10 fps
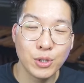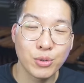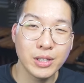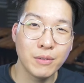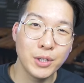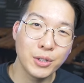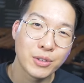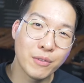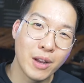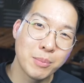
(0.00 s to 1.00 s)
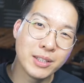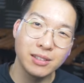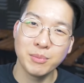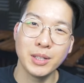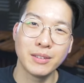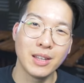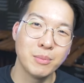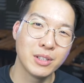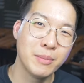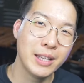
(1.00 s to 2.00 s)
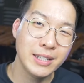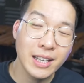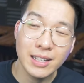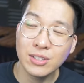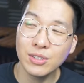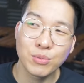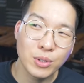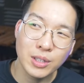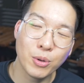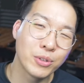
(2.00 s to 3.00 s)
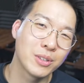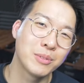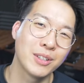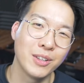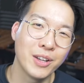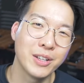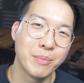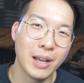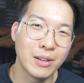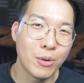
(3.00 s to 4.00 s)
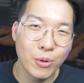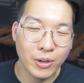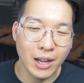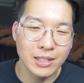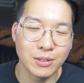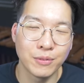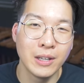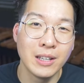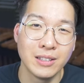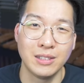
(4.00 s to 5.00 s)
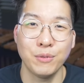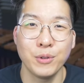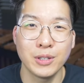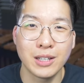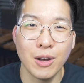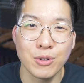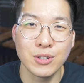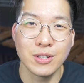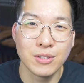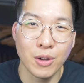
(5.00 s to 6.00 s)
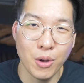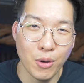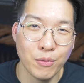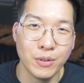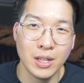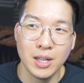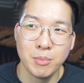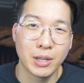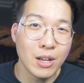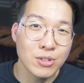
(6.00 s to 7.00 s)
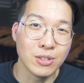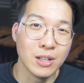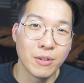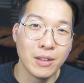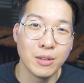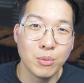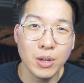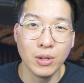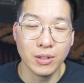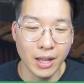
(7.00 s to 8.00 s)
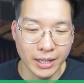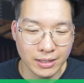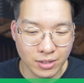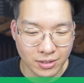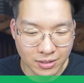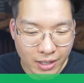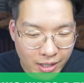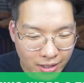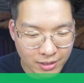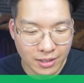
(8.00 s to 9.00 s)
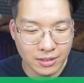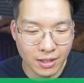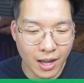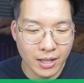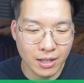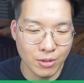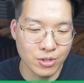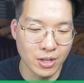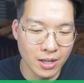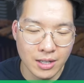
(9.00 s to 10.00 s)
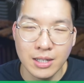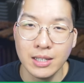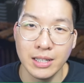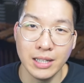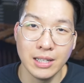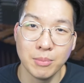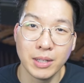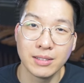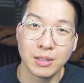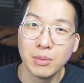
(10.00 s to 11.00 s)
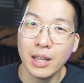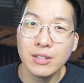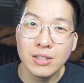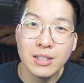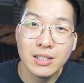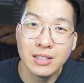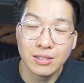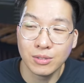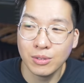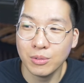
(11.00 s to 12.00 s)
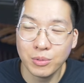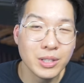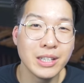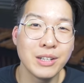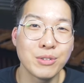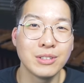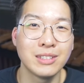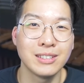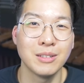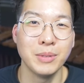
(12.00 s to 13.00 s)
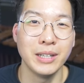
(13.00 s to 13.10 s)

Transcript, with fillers: you're enjoying the video so far, please give me a thumbs up. And yeah, it's just really awesome to learn about all kinds of different cultures of percussion around the world. Like just seeing D C I culture in a place like Malaysia is really interesting to